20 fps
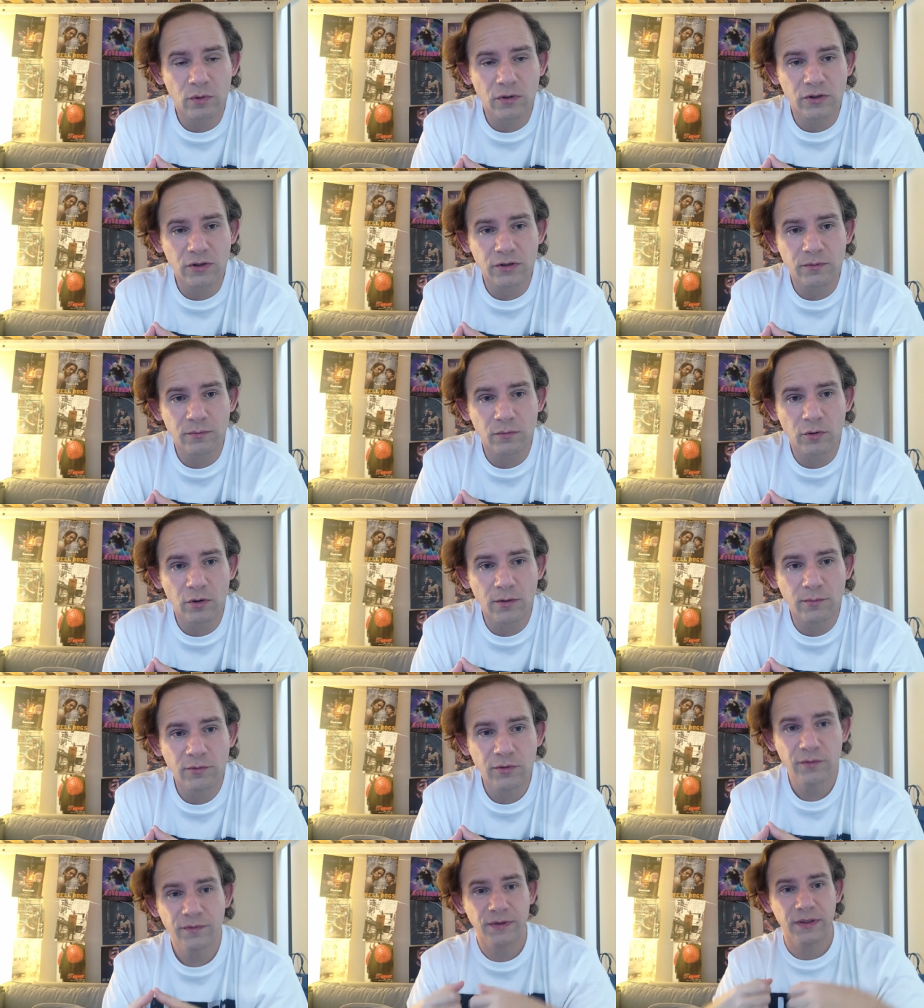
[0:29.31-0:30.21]
watched
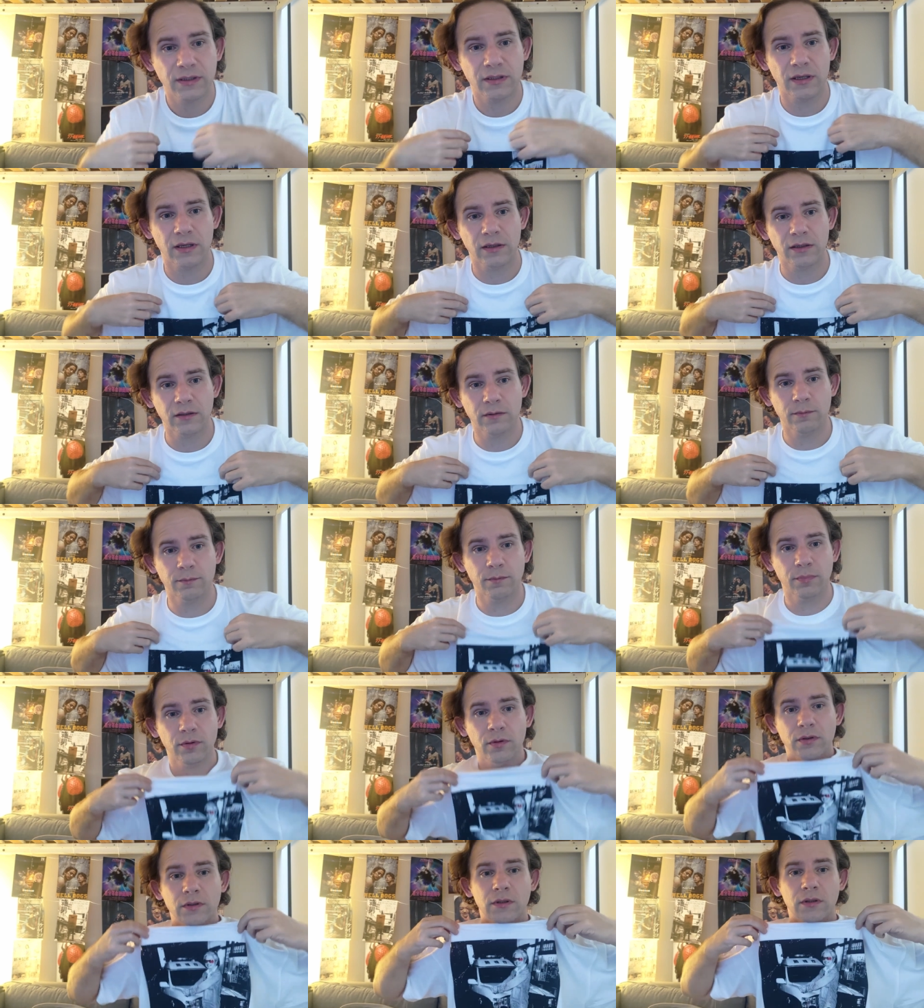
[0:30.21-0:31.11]
more movies and
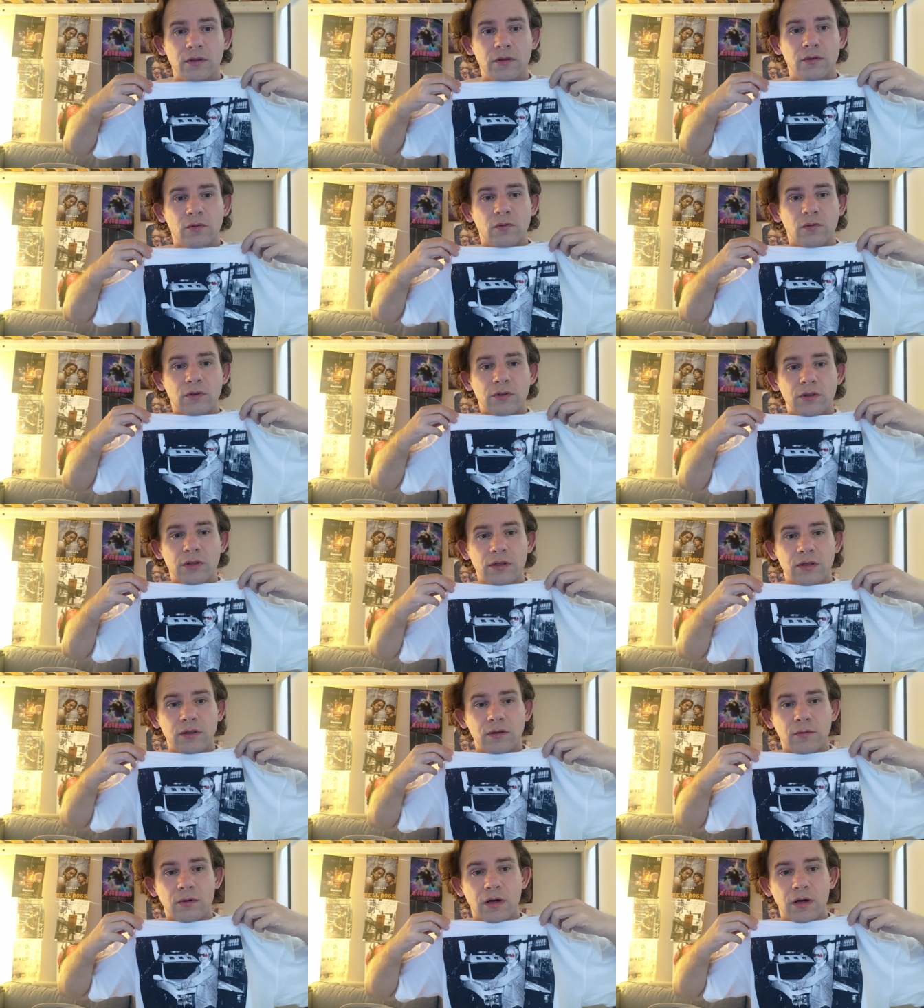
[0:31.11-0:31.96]
bought a Koji